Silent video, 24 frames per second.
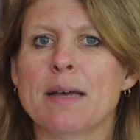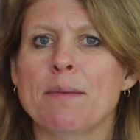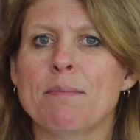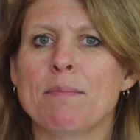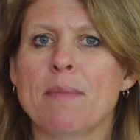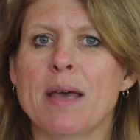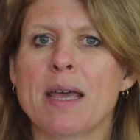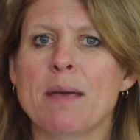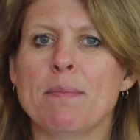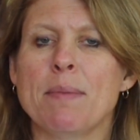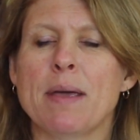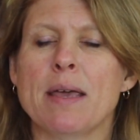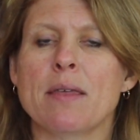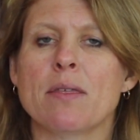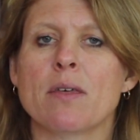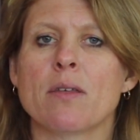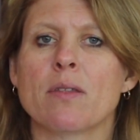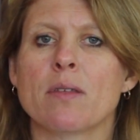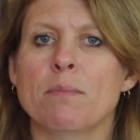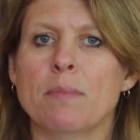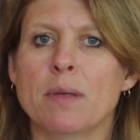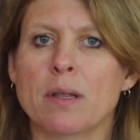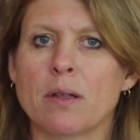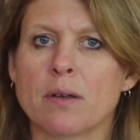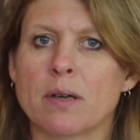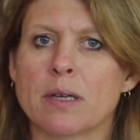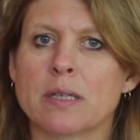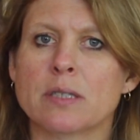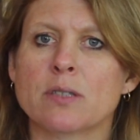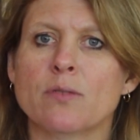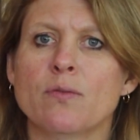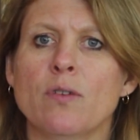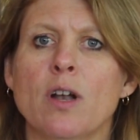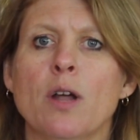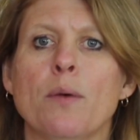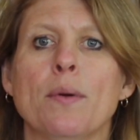it may be that the milk
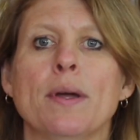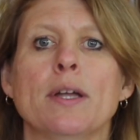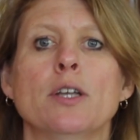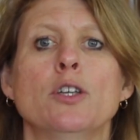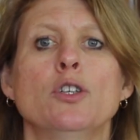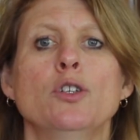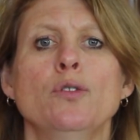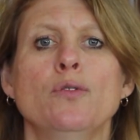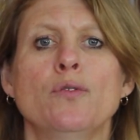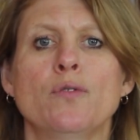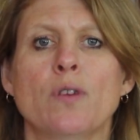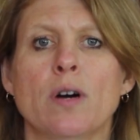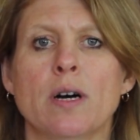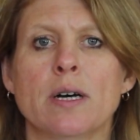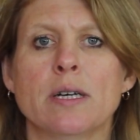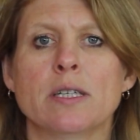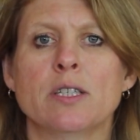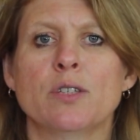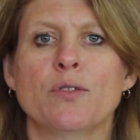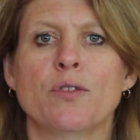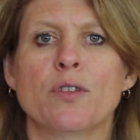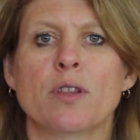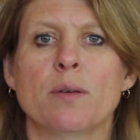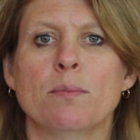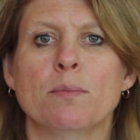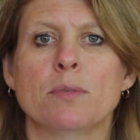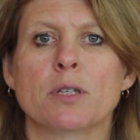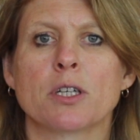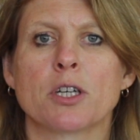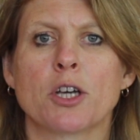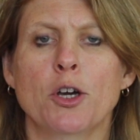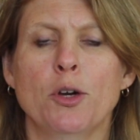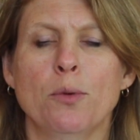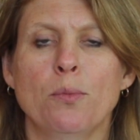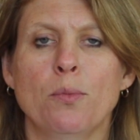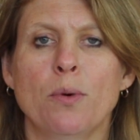is flowing too fast for them to
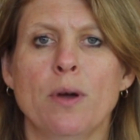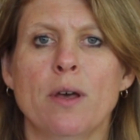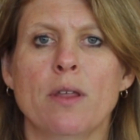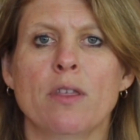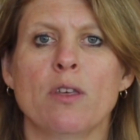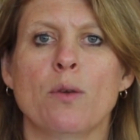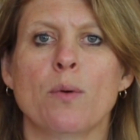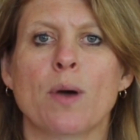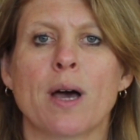cope with.